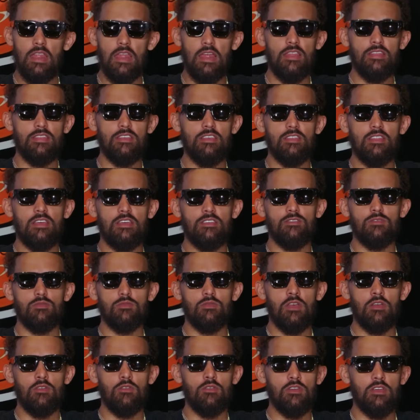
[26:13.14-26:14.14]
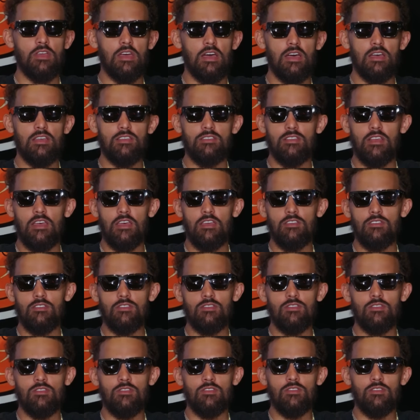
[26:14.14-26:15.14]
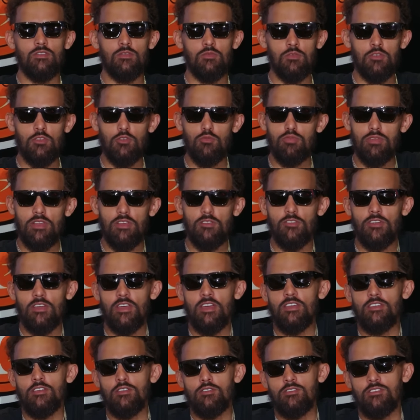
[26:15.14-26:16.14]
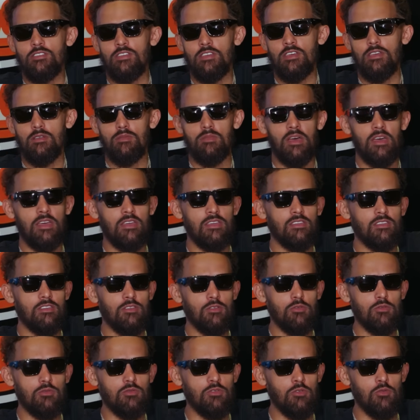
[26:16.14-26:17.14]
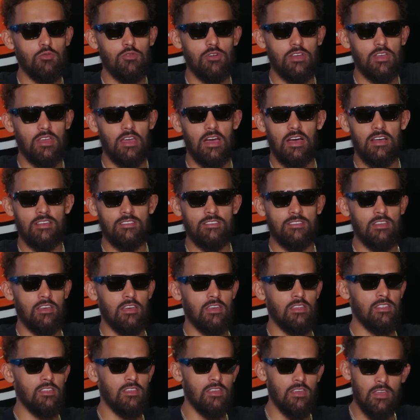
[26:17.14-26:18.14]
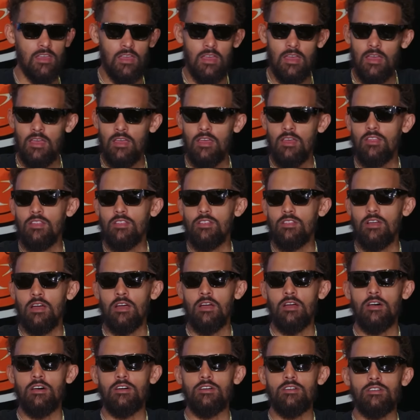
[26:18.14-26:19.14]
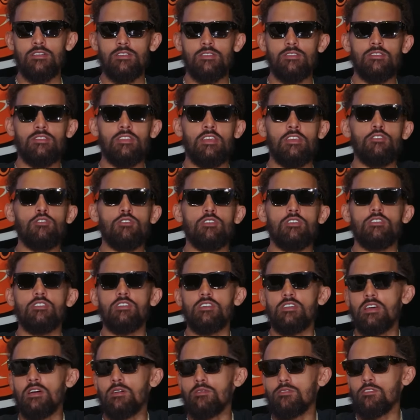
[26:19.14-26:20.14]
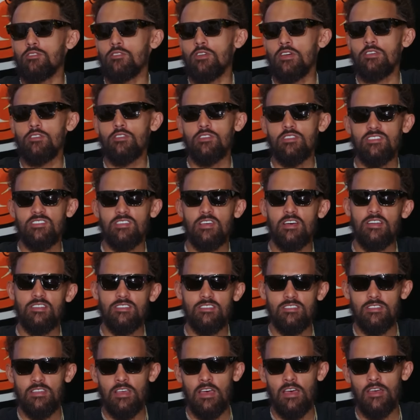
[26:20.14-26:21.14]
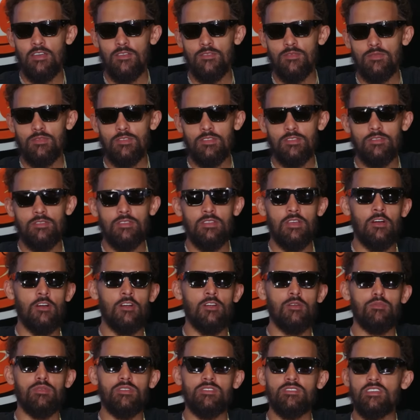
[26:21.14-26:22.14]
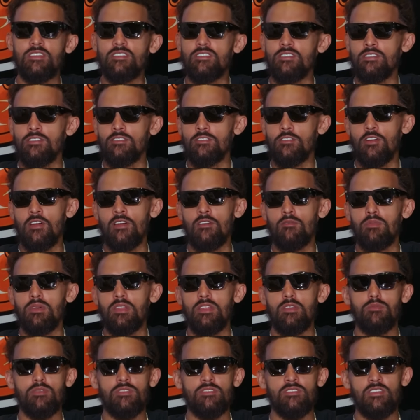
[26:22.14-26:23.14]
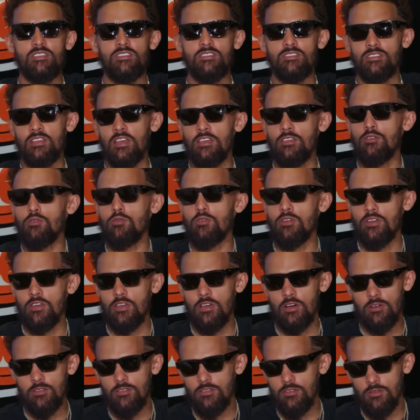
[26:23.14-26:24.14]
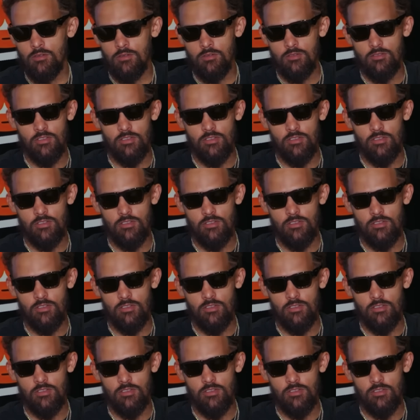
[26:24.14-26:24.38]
I think that's like when guys, like when you play for an AAU team, like you want guys that you can look up to, that you can touch, that are in positions or have been in positions that you want to go to.